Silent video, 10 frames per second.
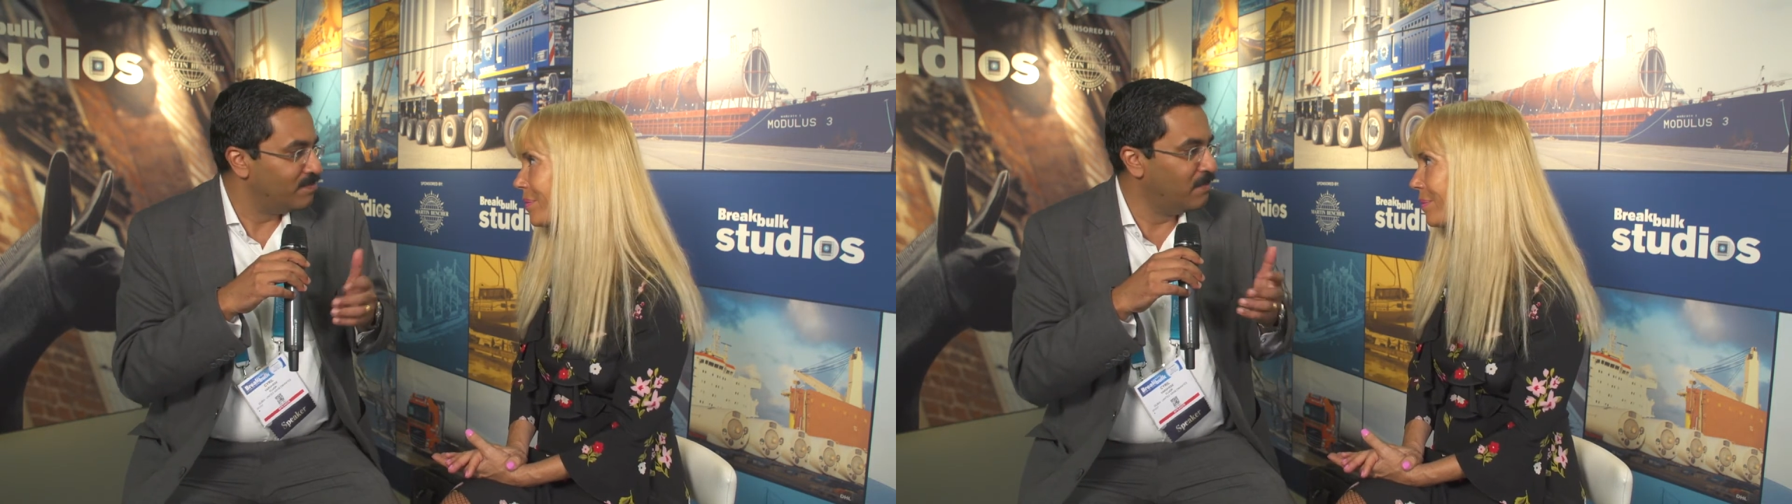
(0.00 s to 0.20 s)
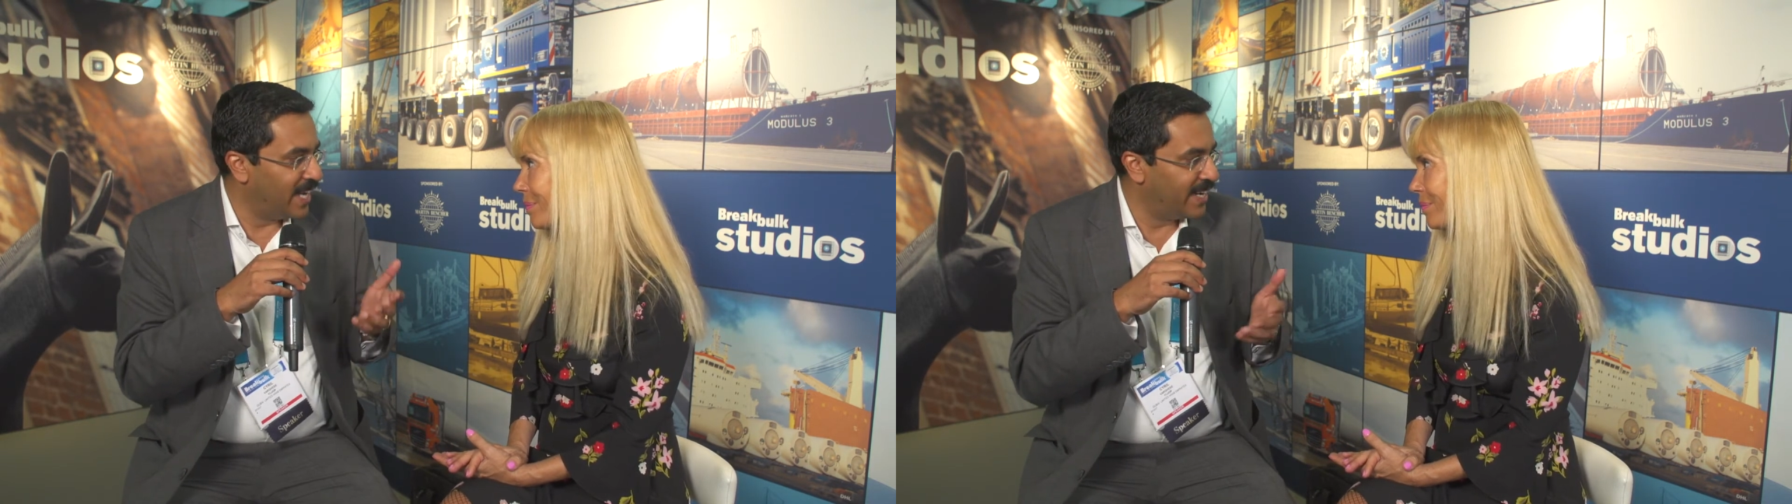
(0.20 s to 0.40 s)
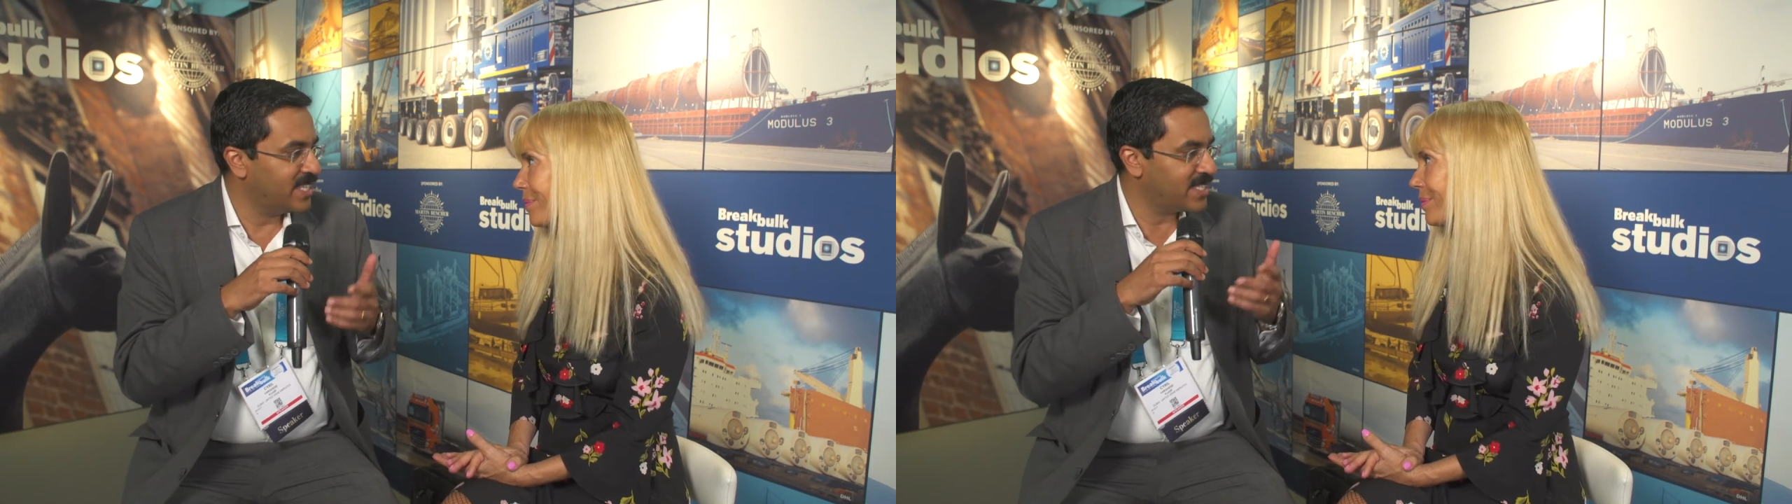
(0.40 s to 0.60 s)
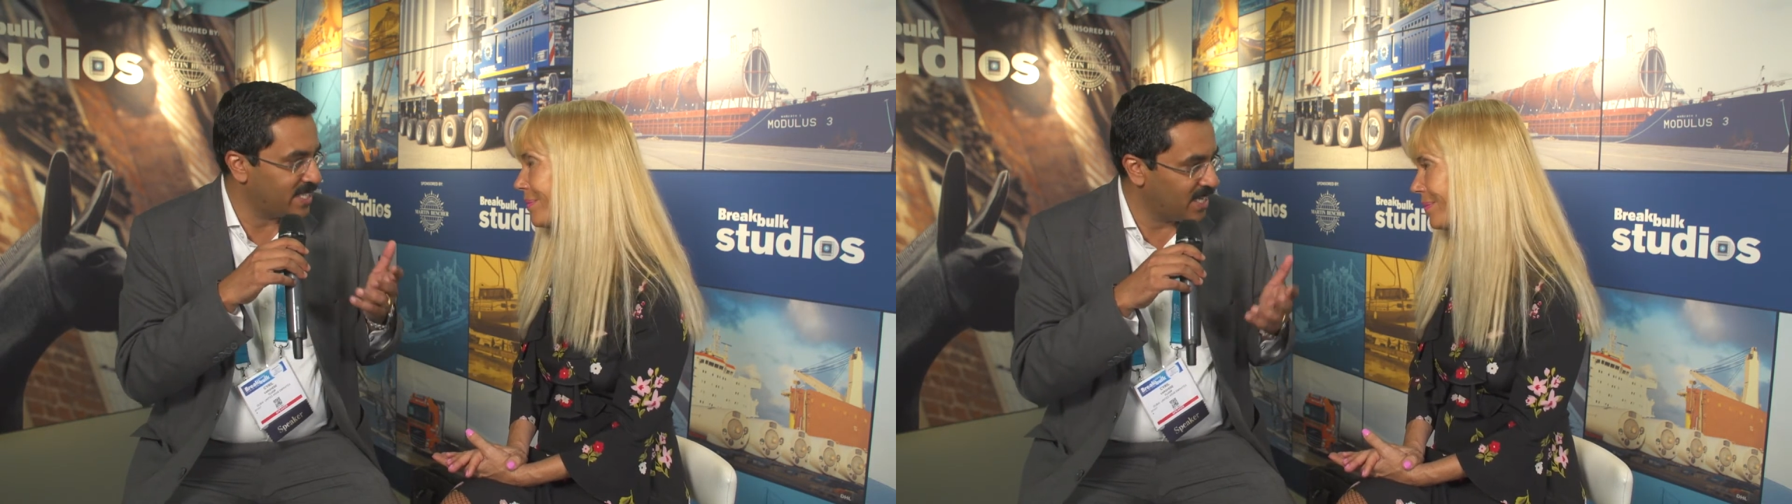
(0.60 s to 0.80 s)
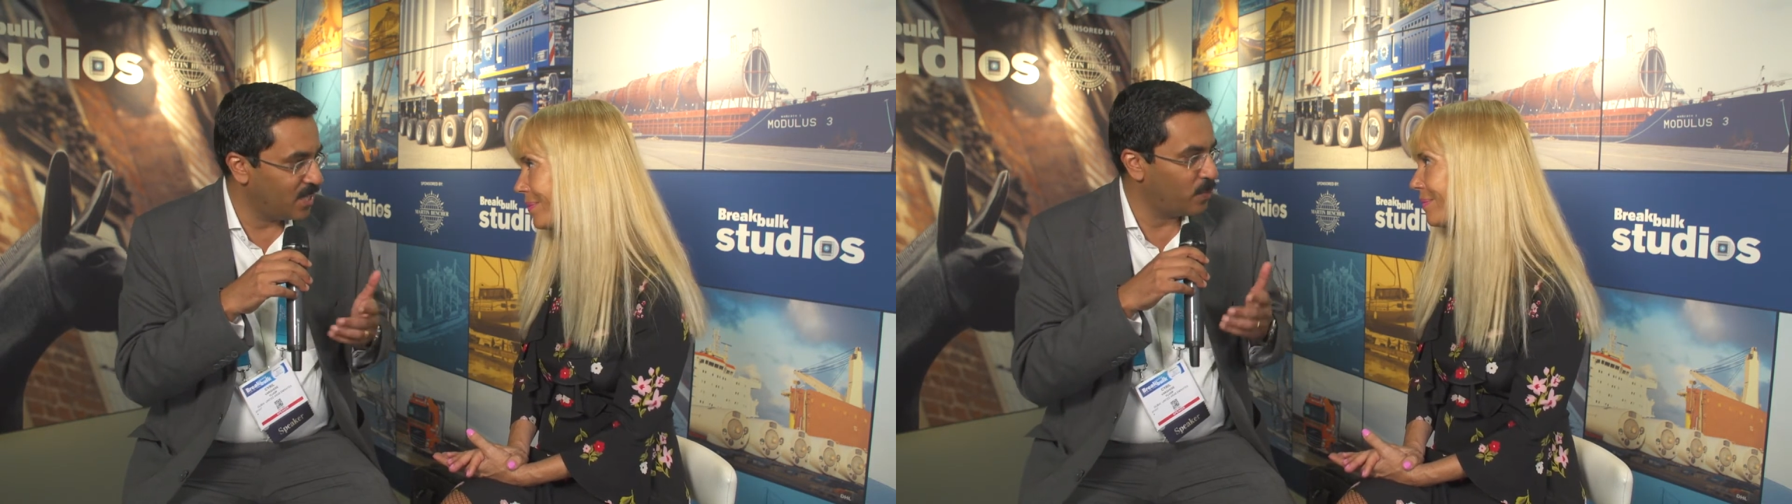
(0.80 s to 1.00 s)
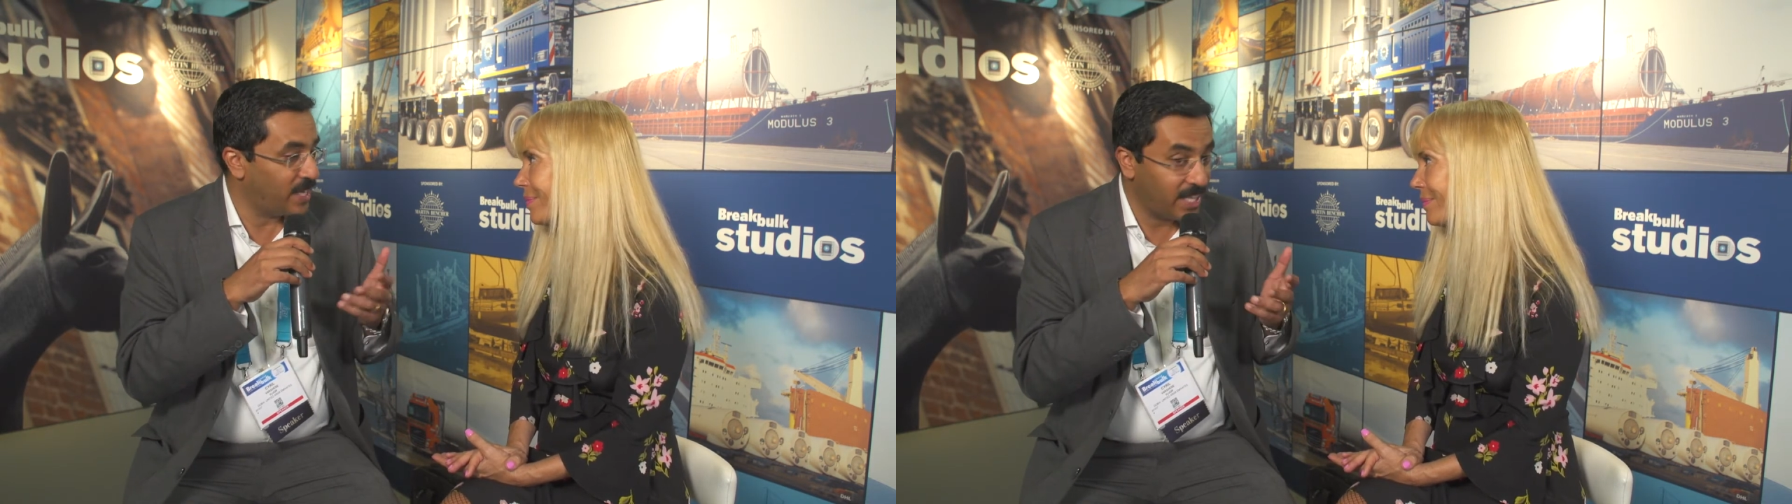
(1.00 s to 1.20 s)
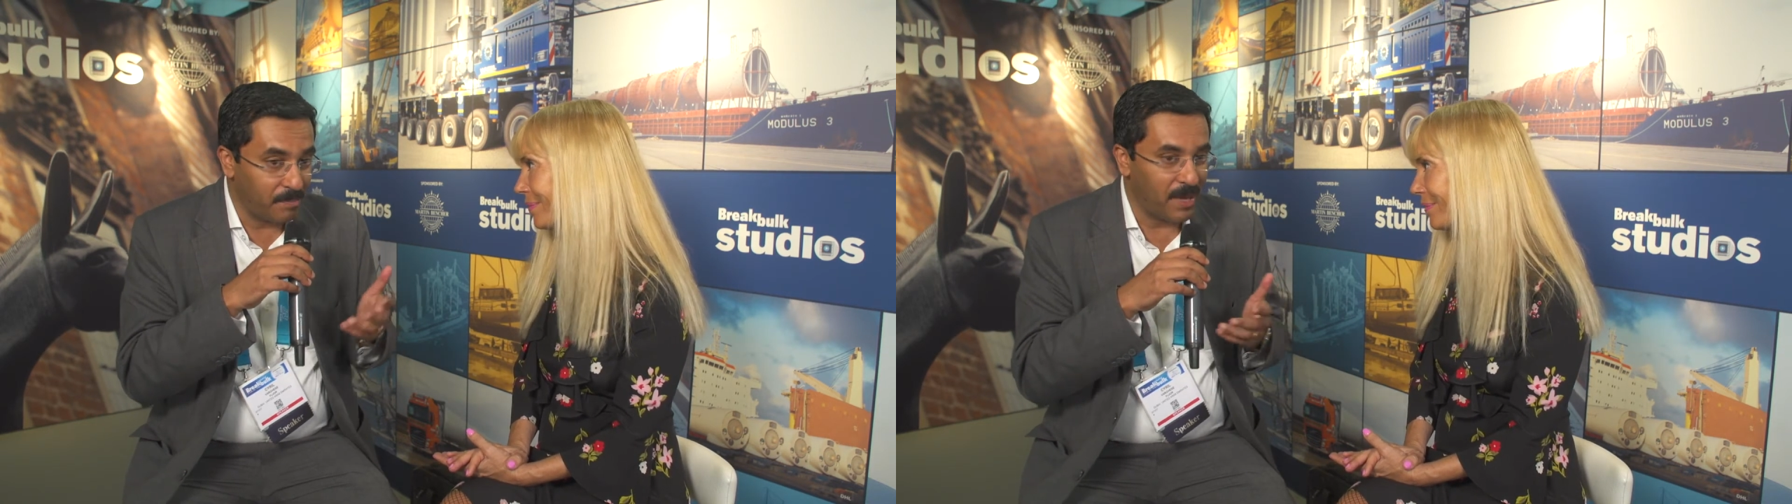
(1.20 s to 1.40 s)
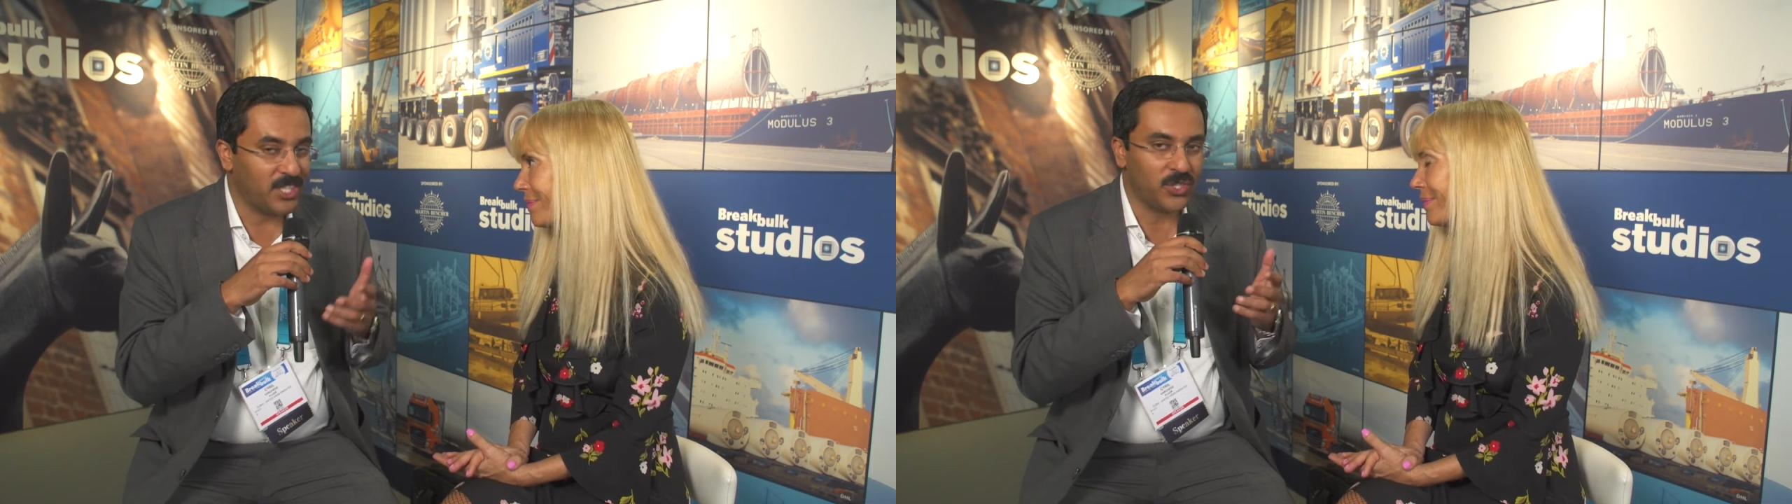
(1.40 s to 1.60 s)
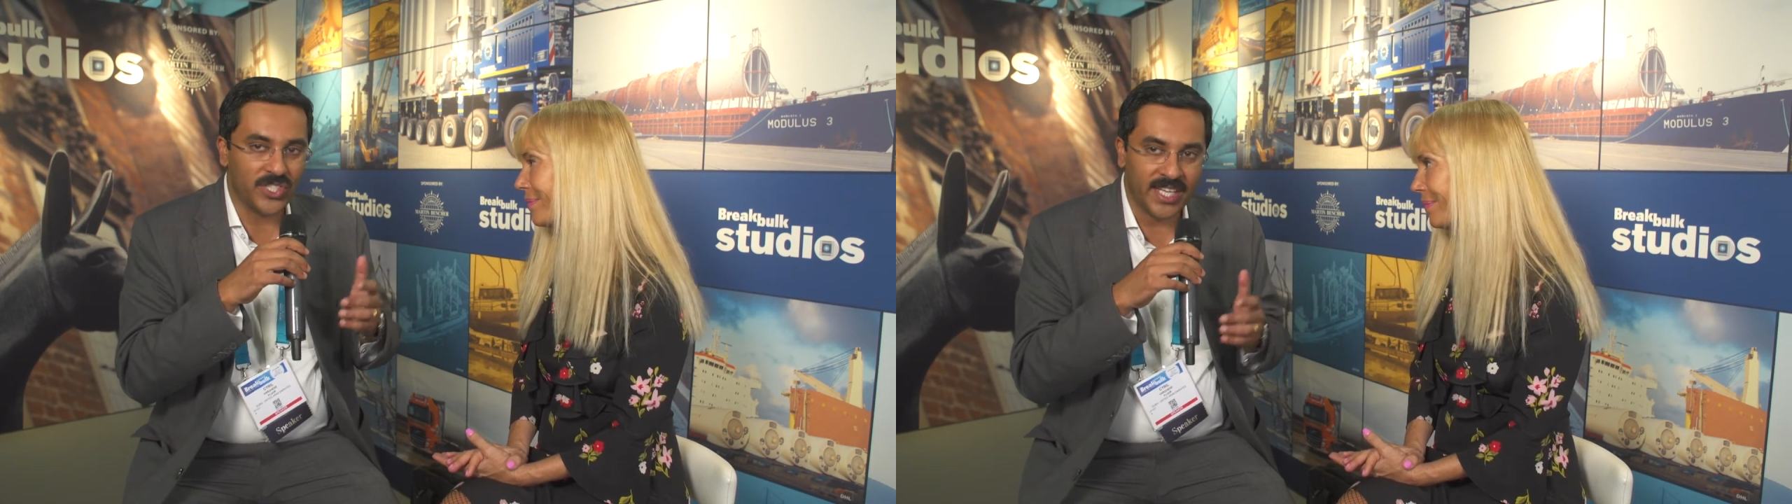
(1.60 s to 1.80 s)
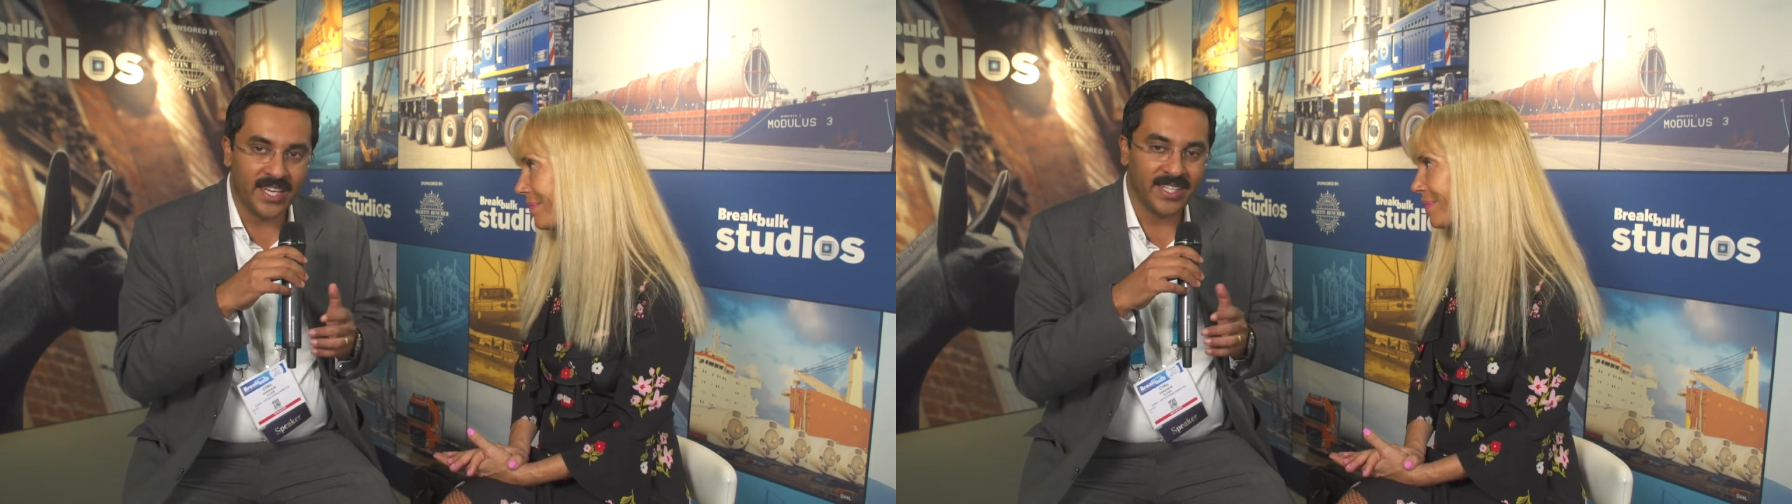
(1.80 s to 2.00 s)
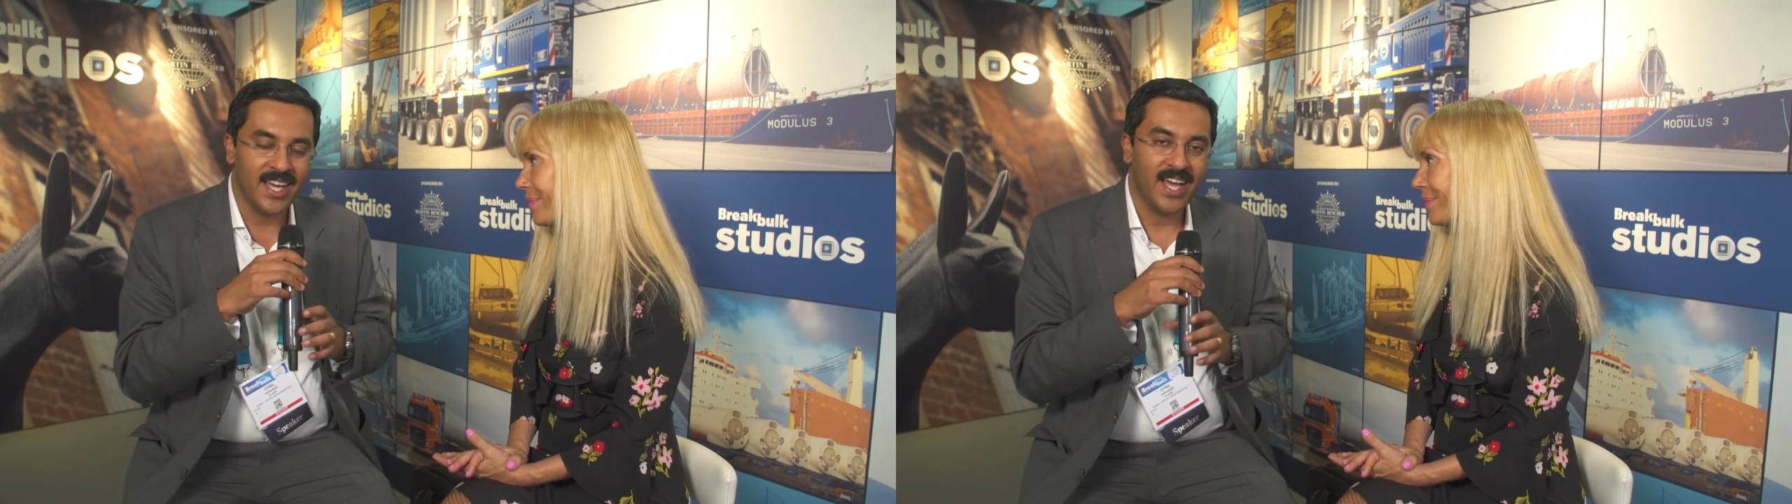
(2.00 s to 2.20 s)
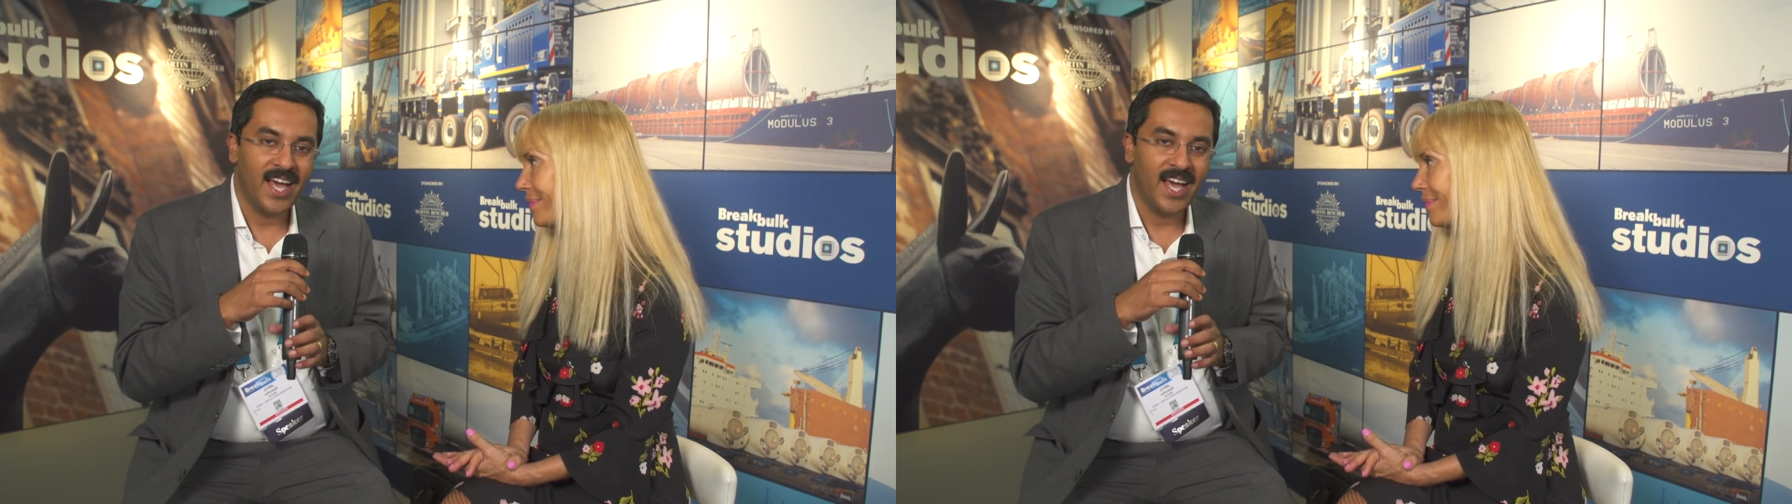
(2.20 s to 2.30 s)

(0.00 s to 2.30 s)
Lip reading: millionaires when they managed to sell it.